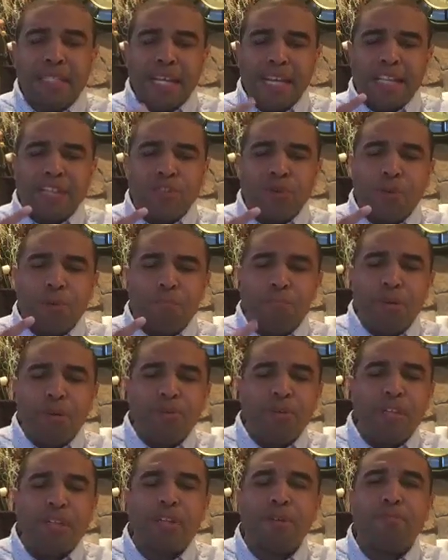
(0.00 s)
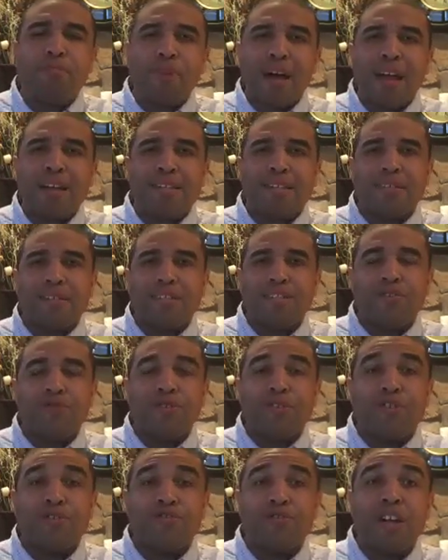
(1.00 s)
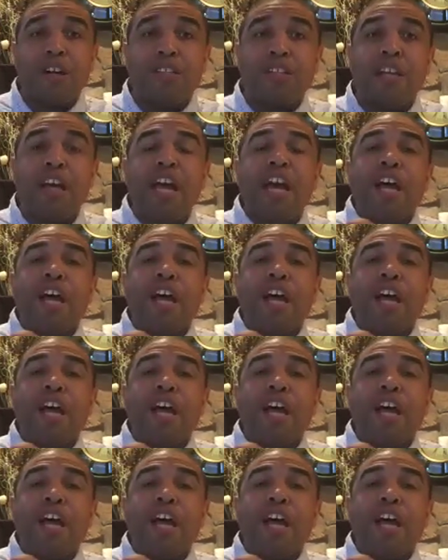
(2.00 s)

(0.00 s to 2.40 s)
And so in building a process that you can trust,